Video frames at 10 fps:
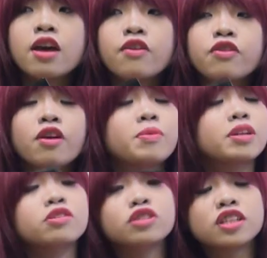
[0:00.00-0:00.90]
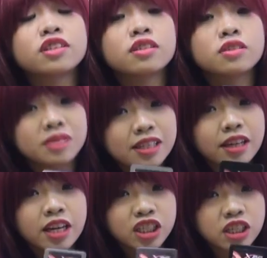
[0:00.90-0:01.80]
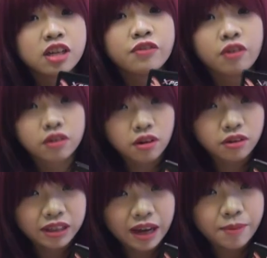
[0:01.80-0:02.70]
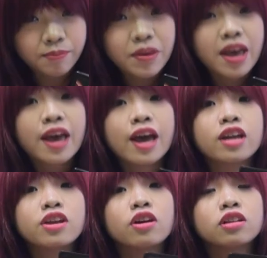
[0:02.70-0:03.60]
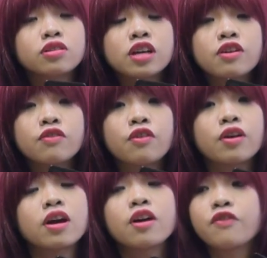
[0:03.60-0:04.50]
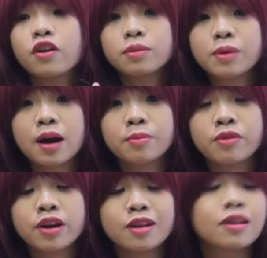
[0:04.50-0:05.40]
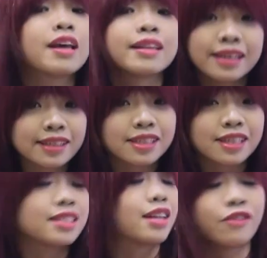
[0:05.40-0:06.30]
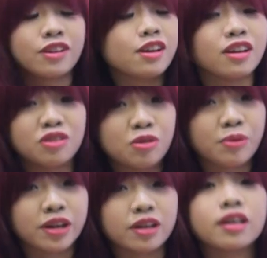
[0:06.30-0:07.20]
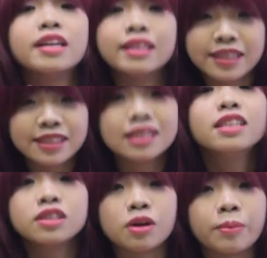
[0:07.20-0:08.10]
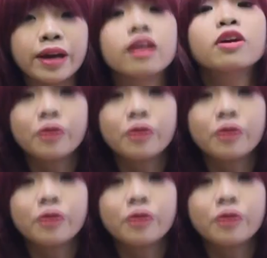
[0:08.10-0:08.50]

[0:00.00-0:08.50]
If you have been using the HDD for a long time and you're looking for an affordable upgrade, this is definitely a no-brainer. This is your man.